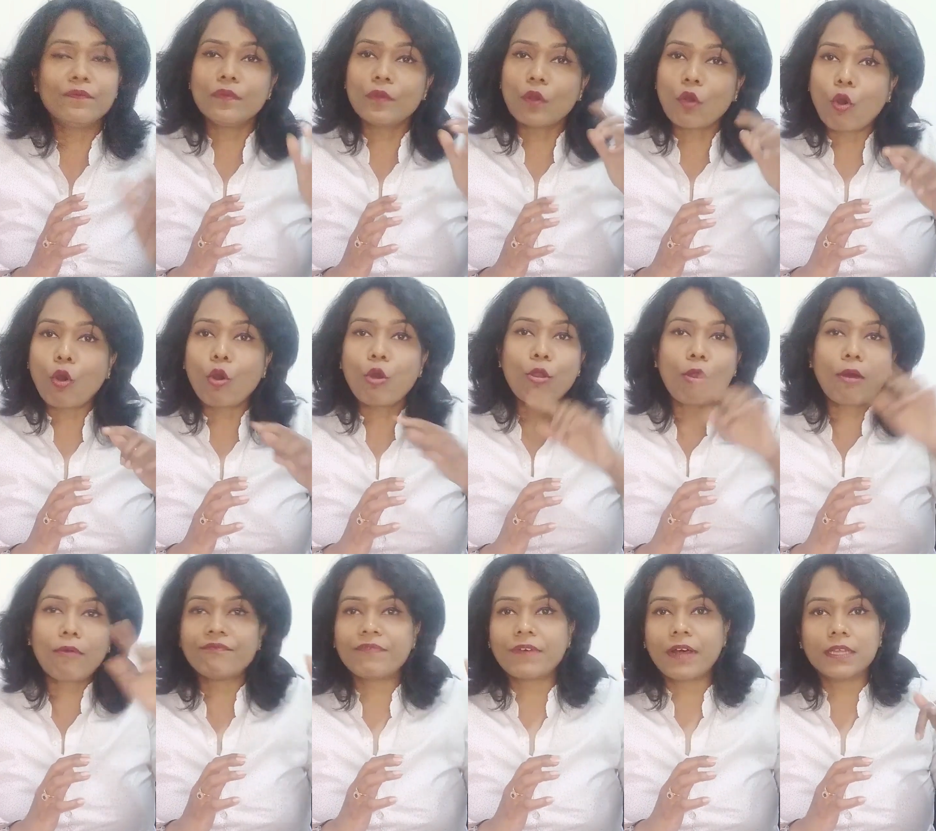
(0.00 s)
all
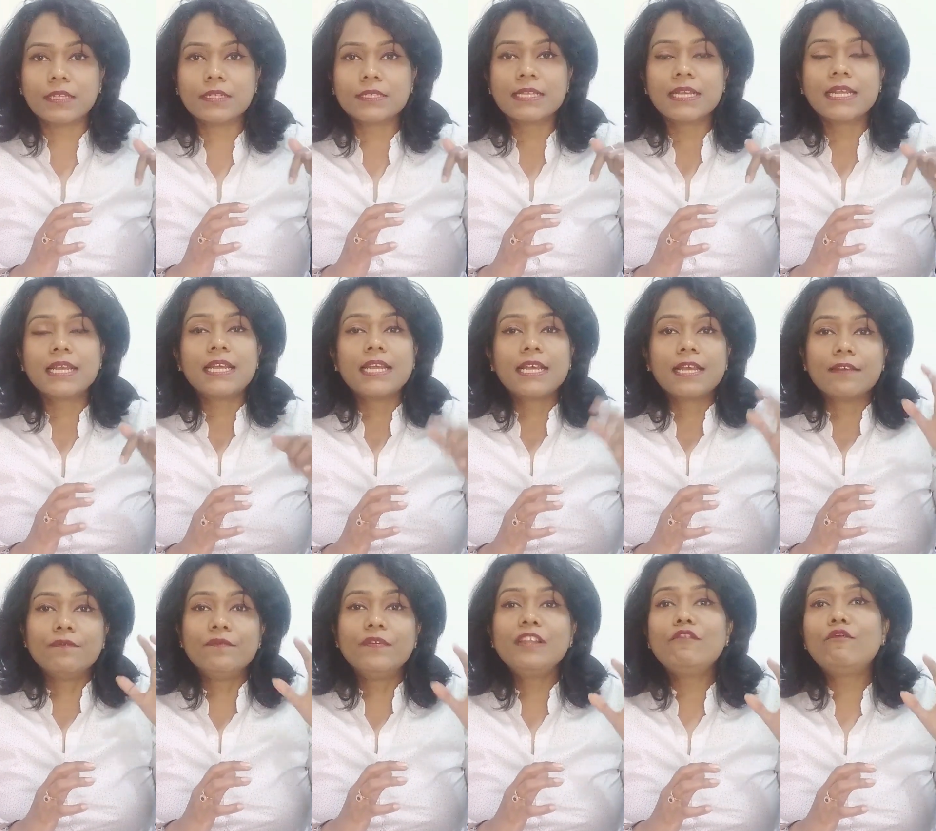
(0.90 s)
of us
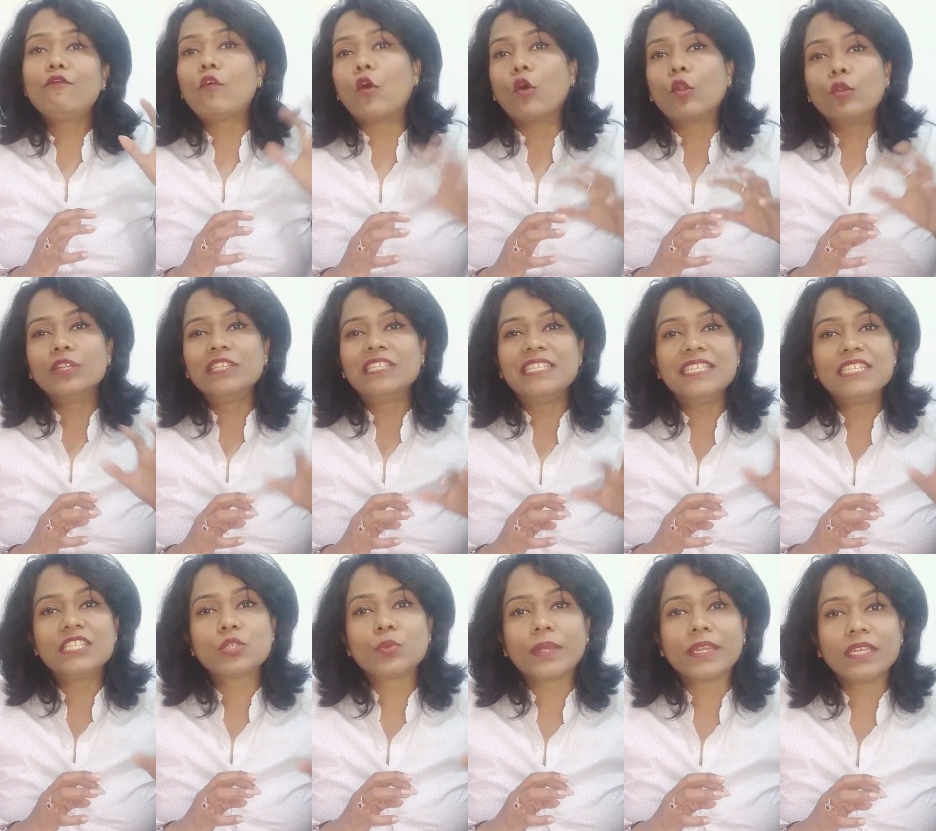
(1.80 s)
will follow
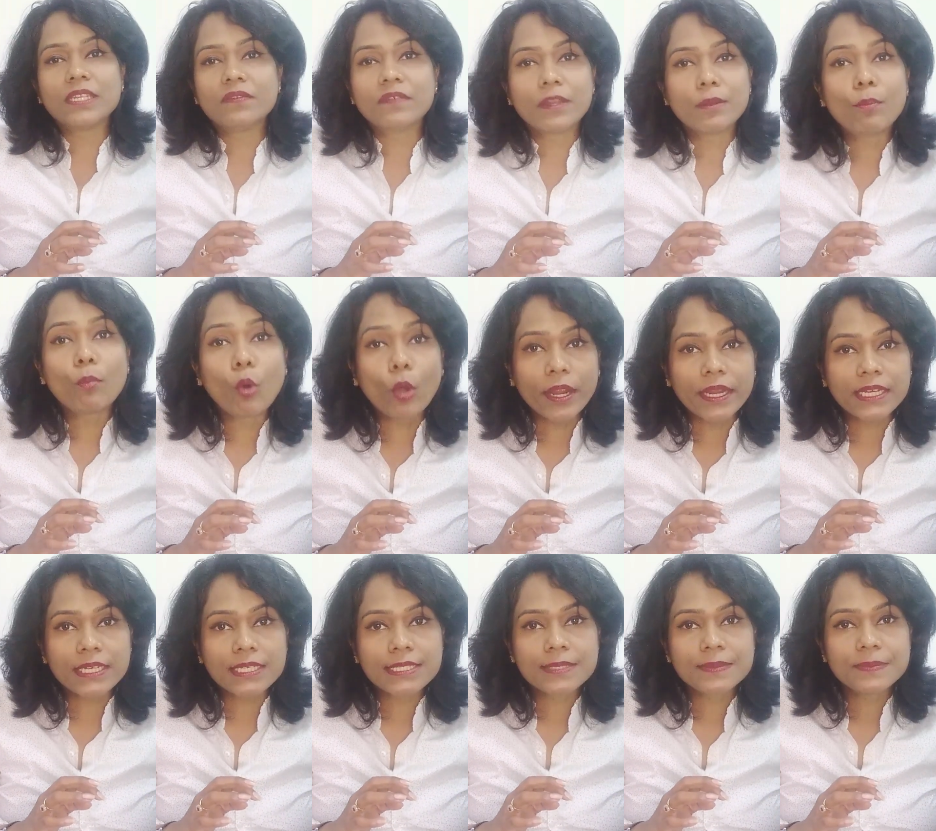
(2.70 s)
these 21
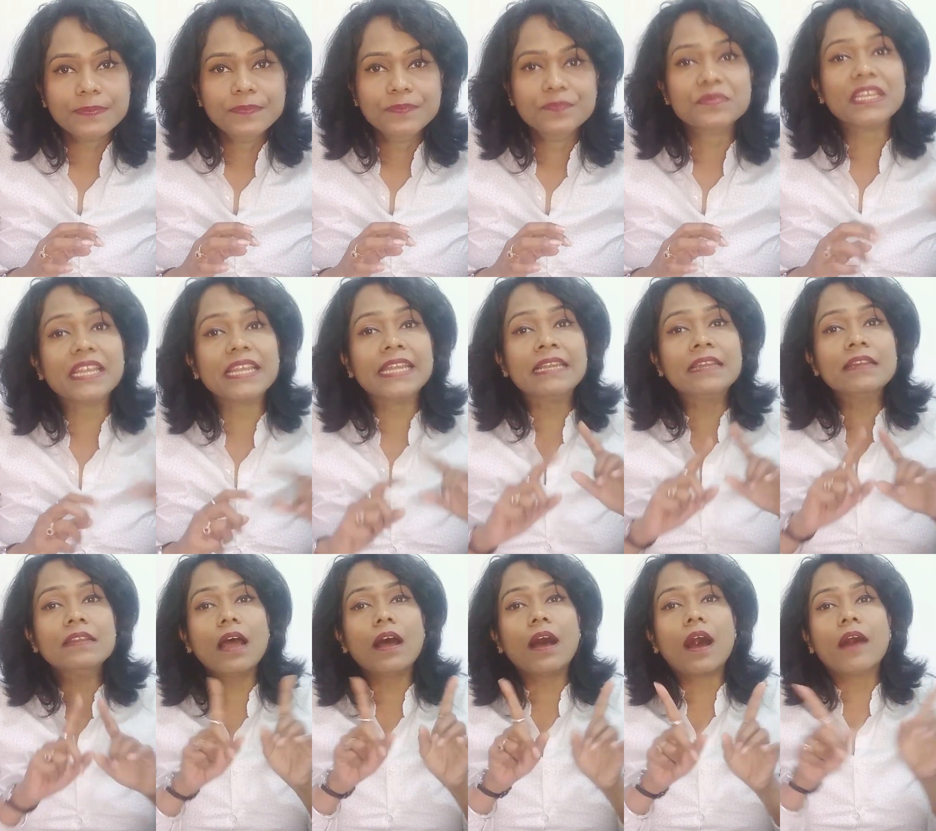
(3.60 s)
points
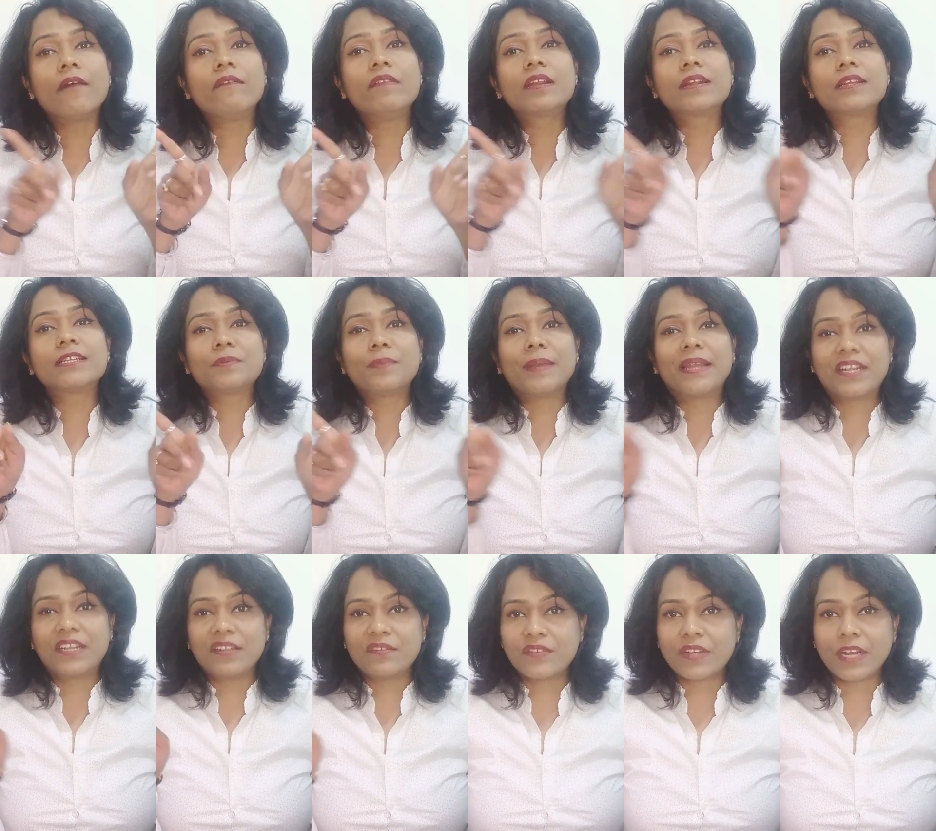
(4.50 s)
in our
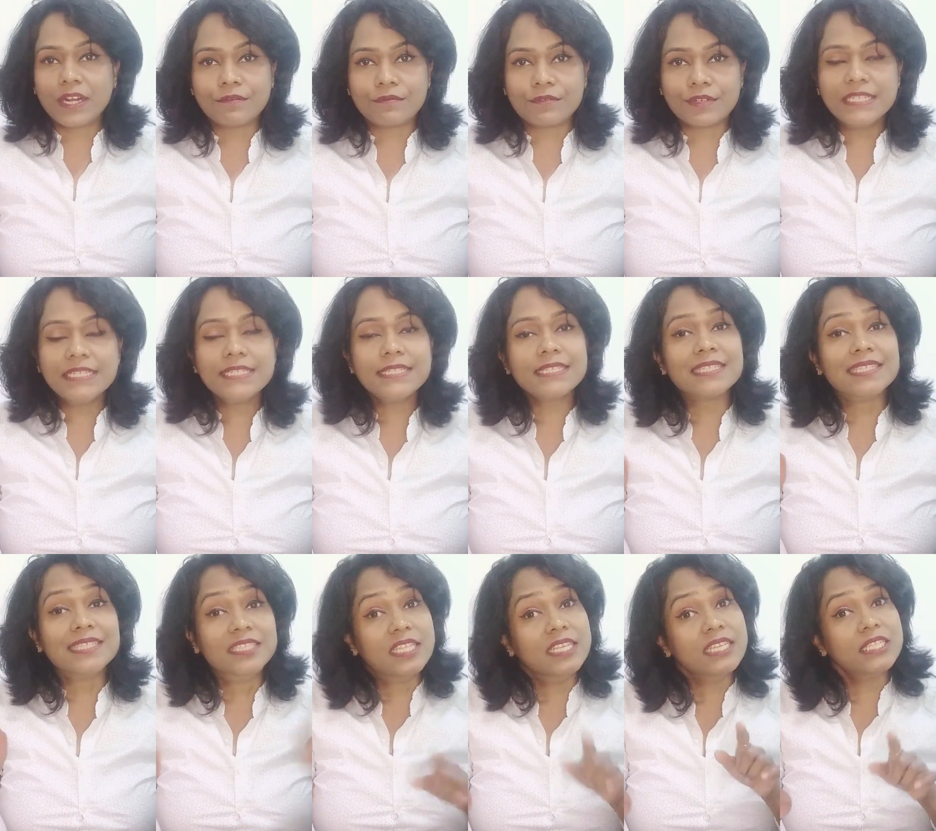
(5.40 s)
respective countries.
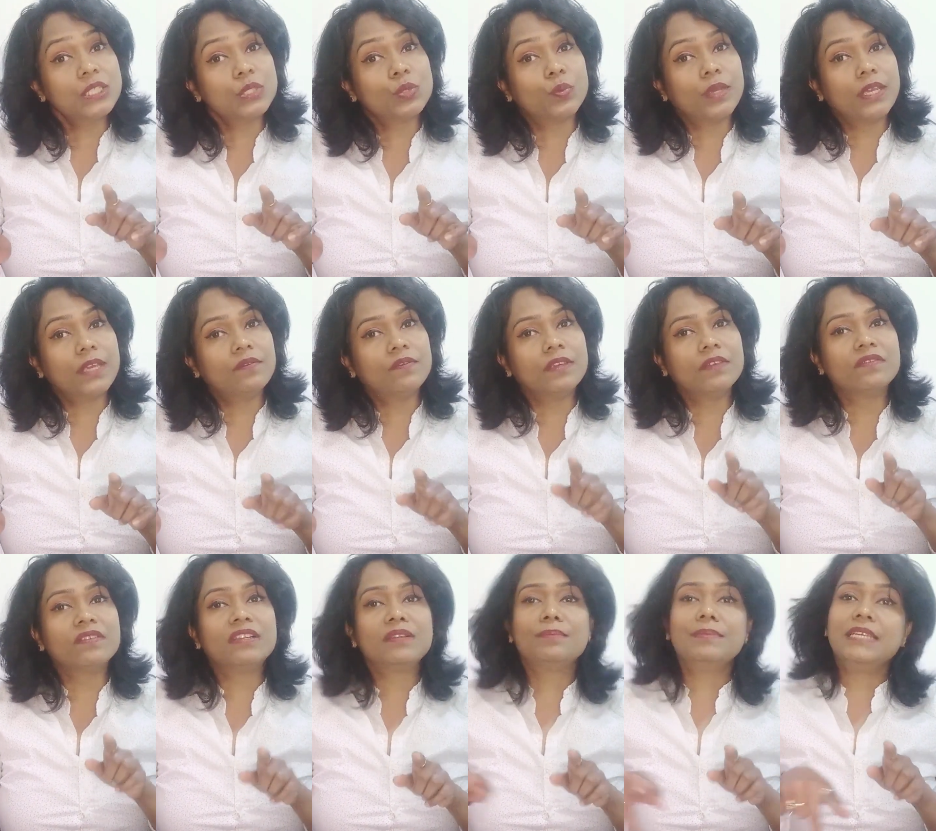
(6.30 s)
This way we
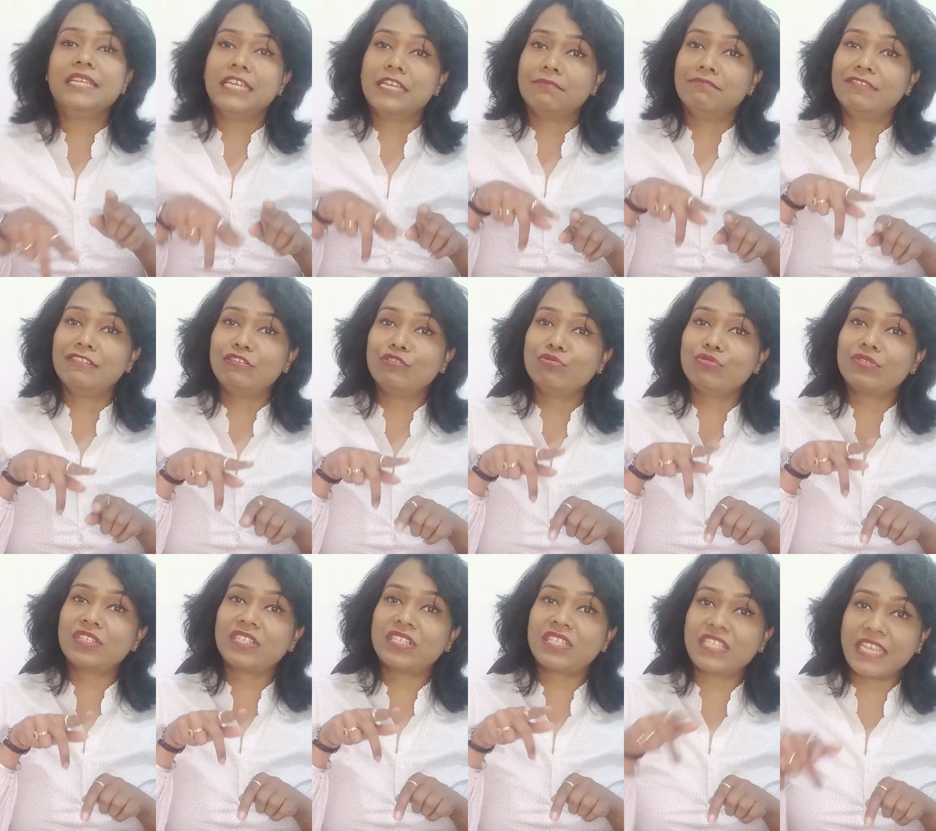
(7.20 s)
will be able to
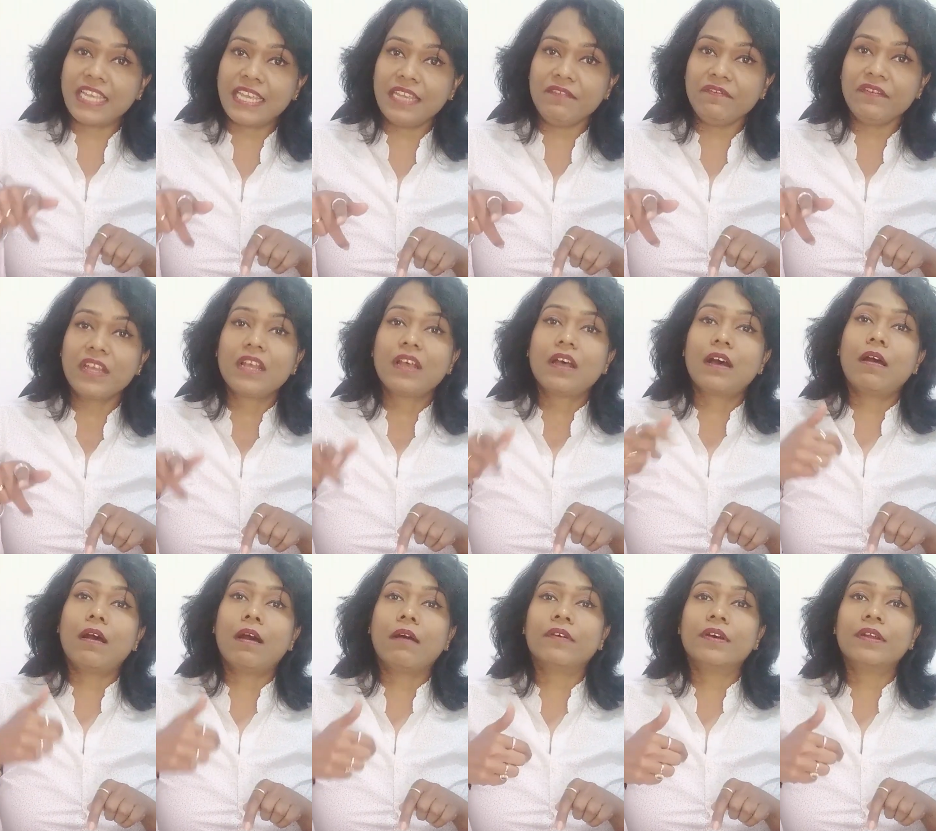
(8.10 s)
save
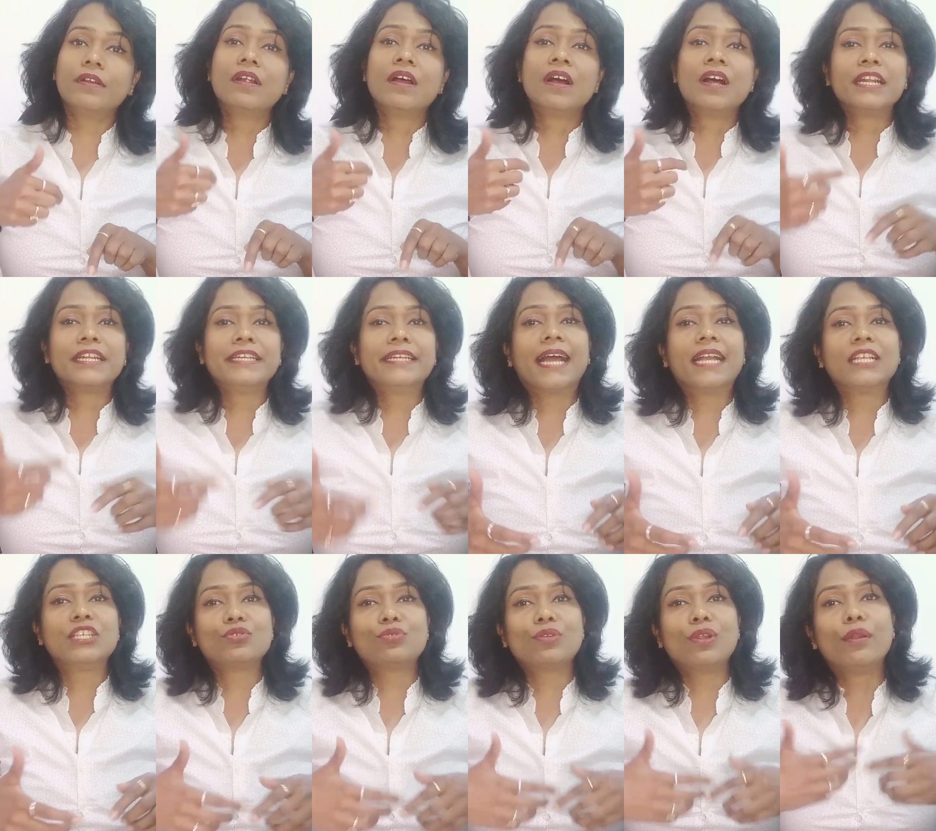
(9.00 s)
our
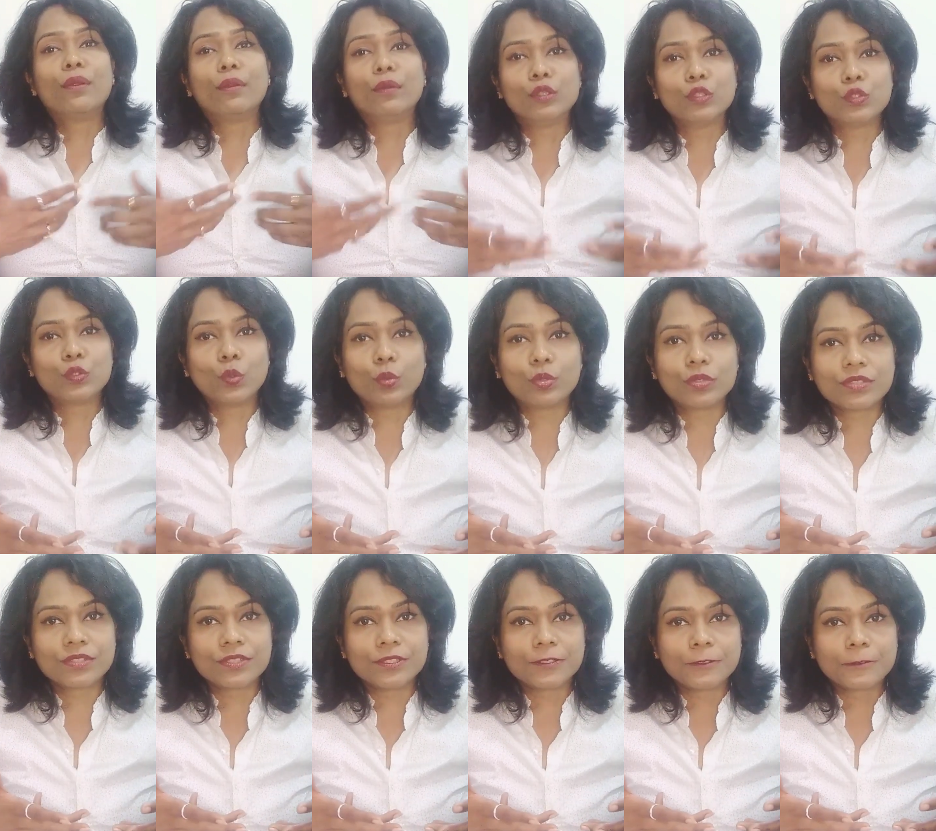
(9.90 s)
natural
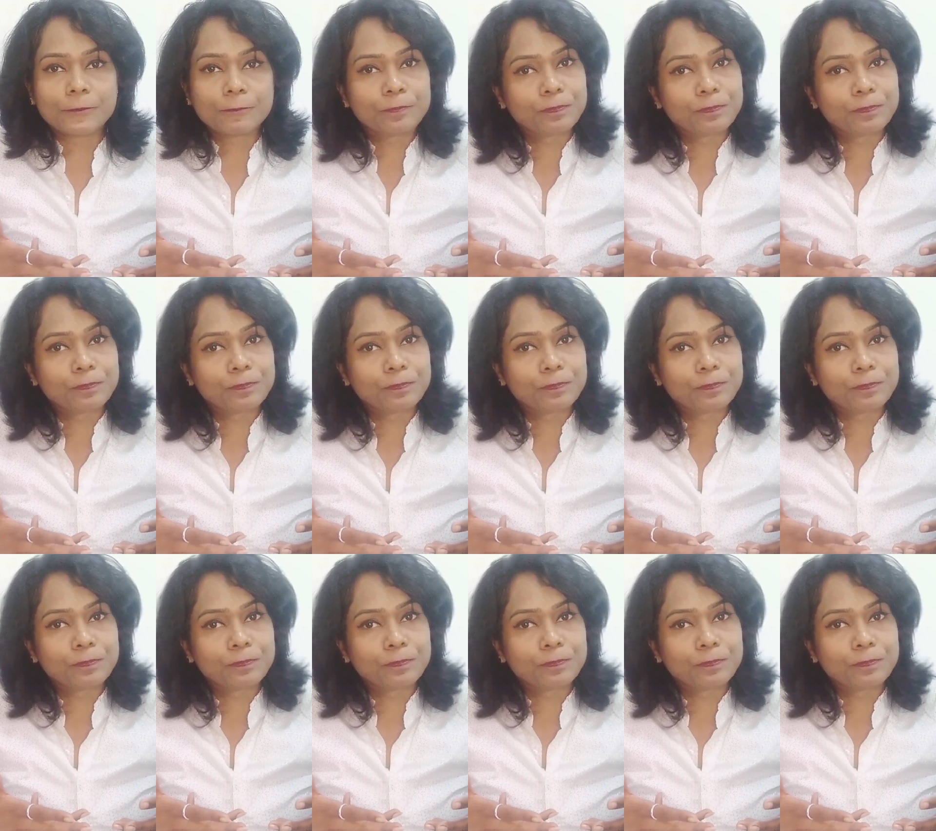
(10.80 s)
resources.